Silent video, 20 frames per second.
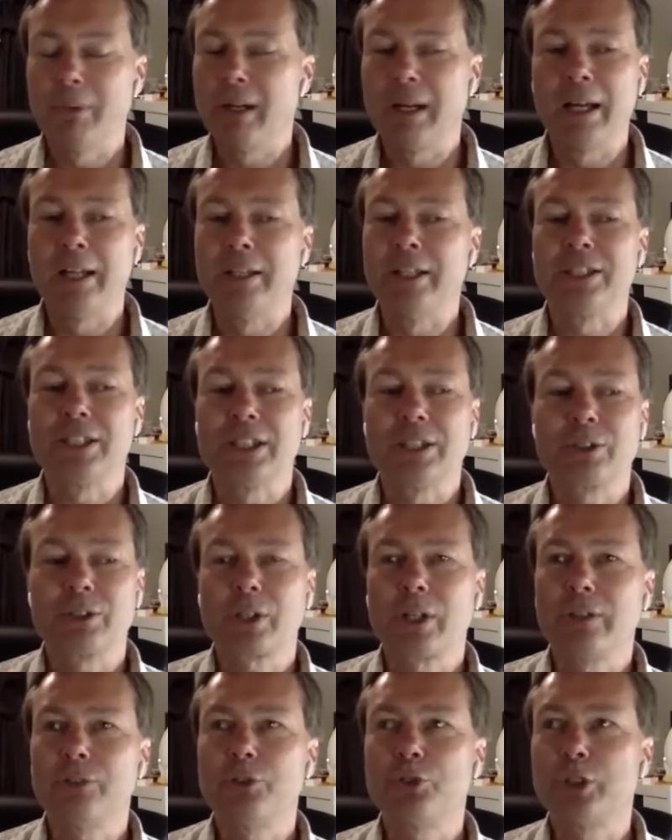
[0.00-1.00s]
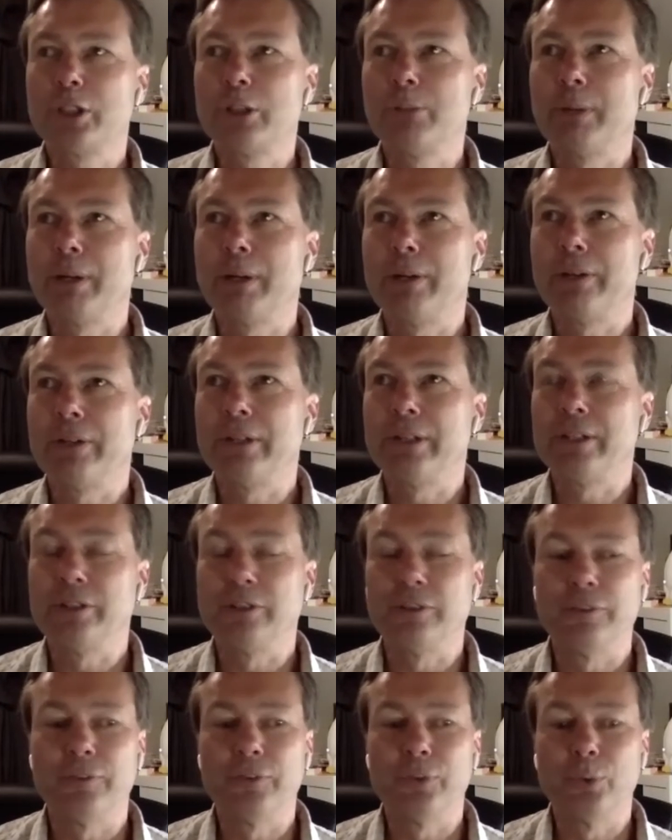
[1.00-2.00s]
and it's kind of triggered by the
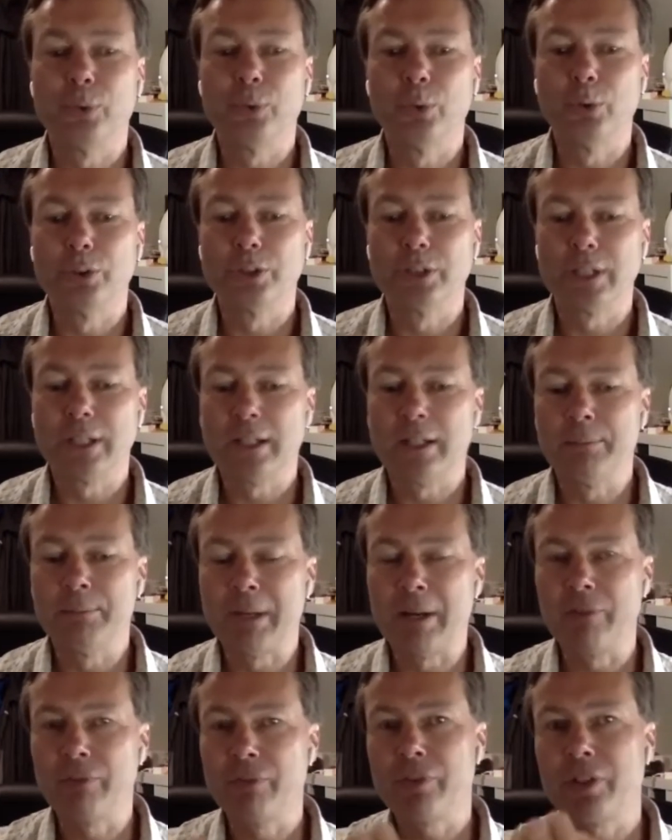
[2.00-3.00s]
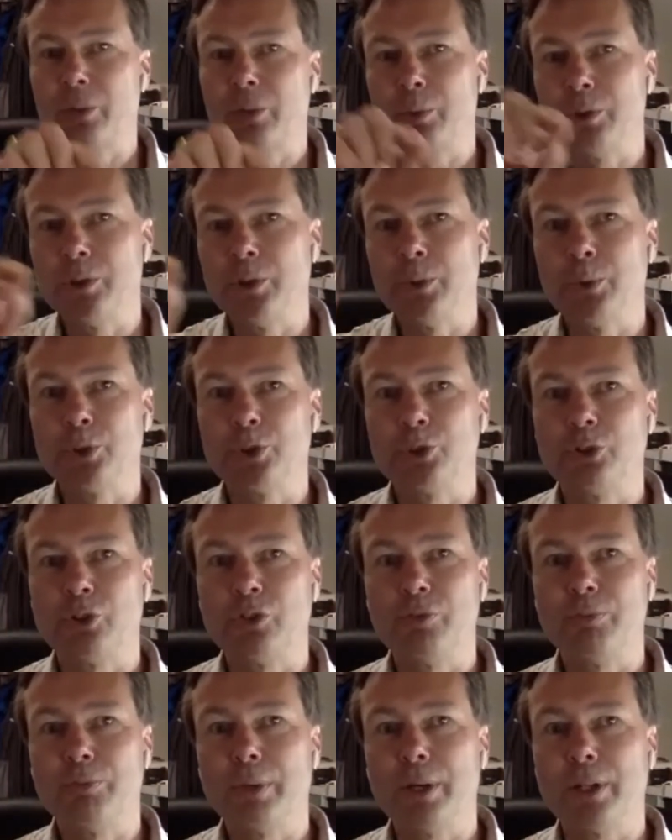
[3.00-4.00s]
Ford, everything we do is
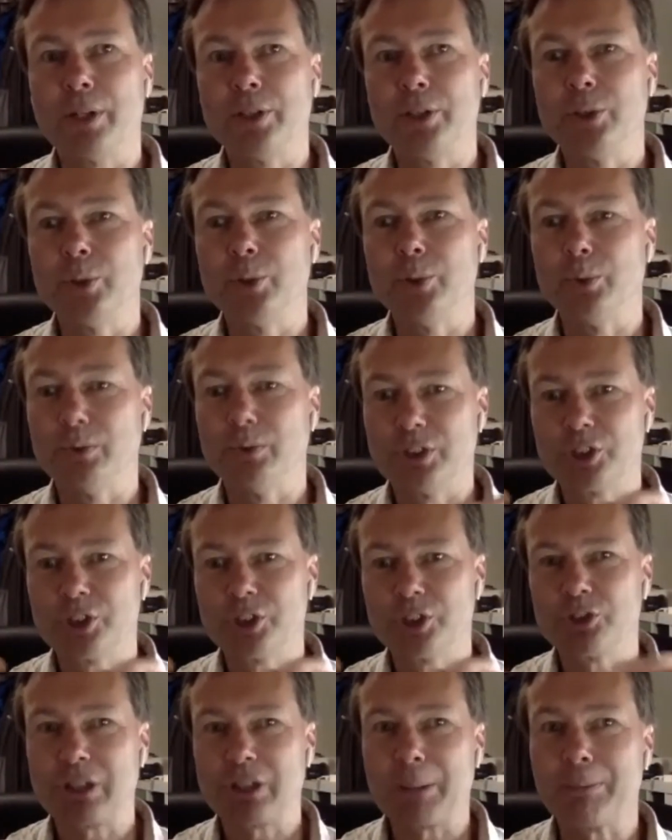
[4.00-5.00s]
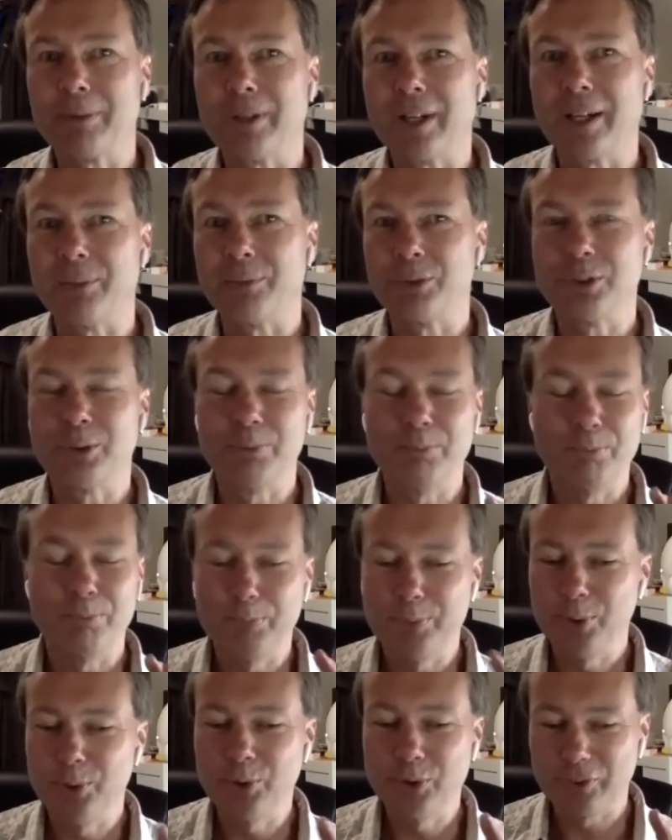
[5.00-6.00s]
driven by you strapline, which
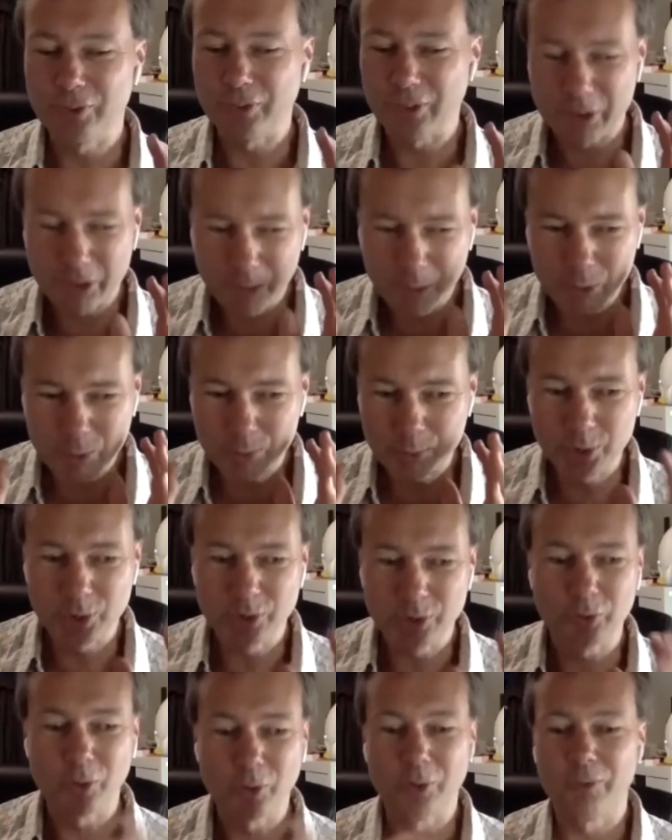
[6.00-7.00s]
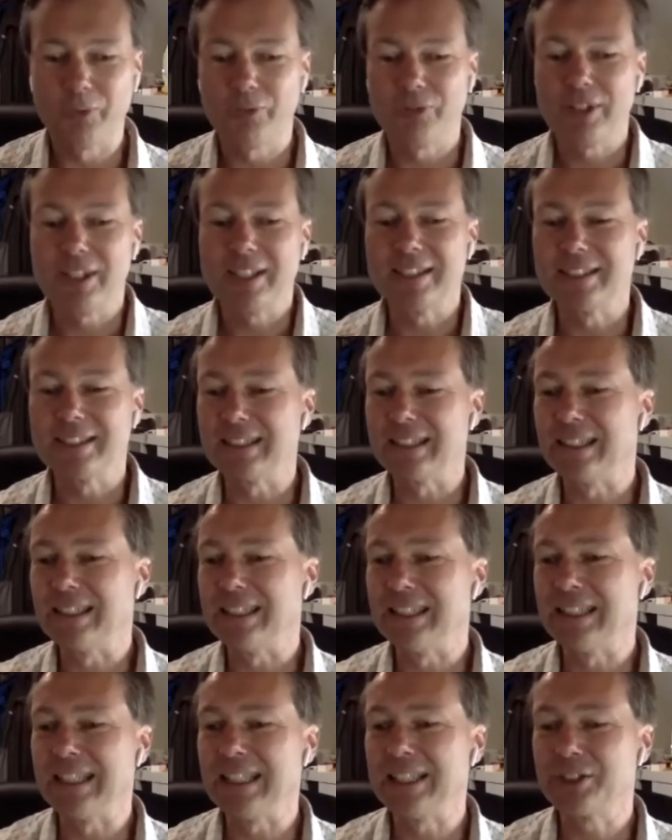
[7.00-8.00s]
is the most beautiful phrase in
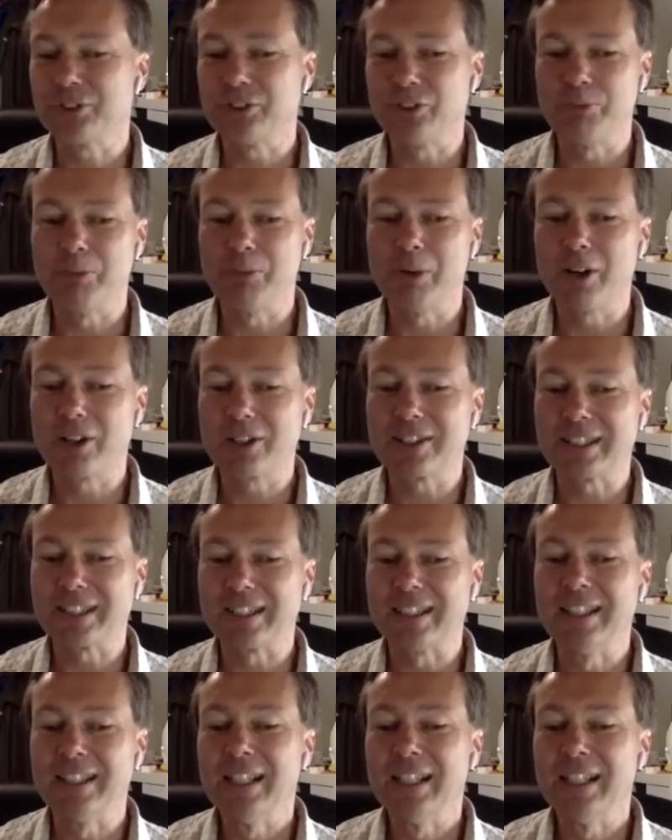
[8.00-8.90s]
the history of marketing.